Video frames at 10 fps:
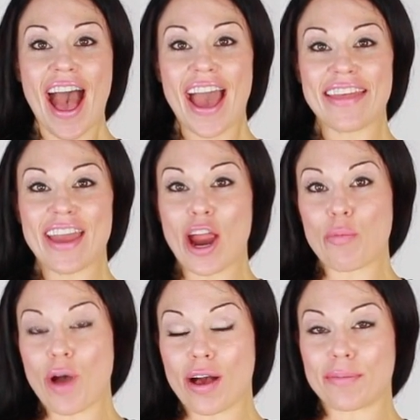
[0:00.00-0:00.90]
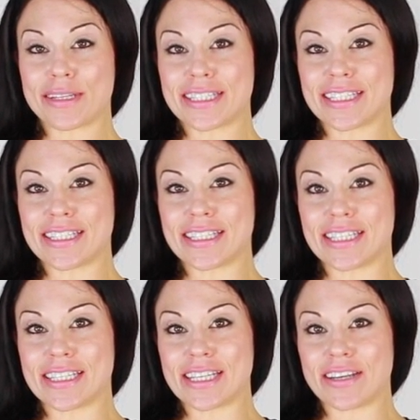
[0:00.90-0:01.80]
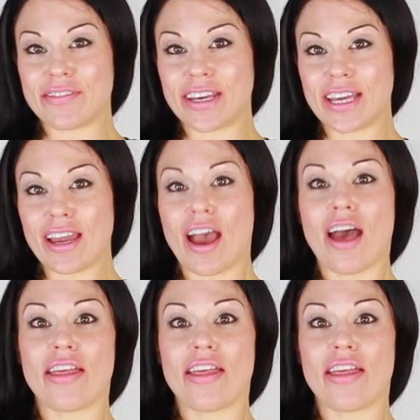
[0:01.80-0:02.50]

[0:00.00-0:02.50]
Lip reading: Hi there, welcome to CCTV,